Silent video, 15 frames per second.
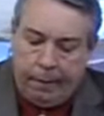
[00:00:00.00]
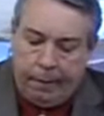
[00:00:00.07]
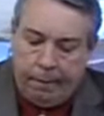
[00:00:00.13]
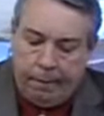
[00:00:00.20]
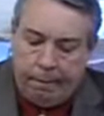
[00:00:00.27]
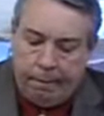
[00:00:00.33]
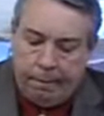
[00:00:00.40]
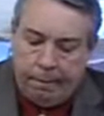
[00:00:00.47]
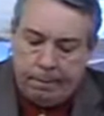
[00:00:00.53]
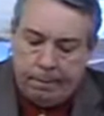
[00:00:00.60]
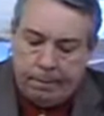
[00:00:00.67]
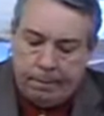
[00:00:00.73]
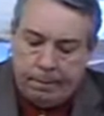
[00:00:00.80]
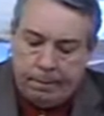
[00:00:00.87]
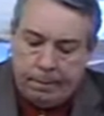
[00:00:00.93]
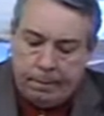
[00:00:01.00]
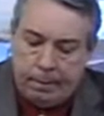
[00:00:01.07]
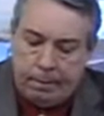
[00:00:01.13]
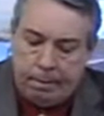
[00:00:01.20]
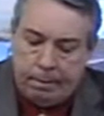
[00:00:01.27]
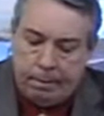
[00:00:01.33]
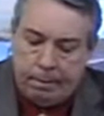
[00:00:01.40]

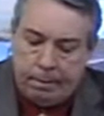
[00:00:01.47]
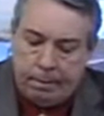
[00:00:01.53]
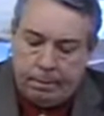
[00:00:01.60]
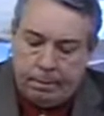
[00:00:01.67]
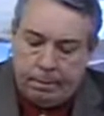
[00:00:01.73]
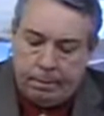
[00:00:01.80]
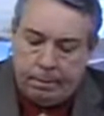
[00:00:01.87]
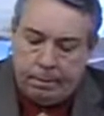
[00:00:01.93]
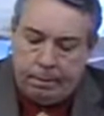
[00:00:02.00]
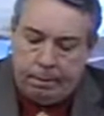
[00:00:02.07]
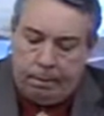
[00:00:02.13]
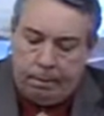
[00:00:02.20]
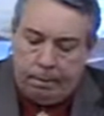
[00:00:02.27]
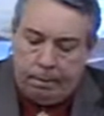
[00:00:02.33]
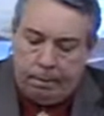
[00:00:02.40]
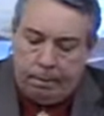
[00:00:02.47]
[no speech]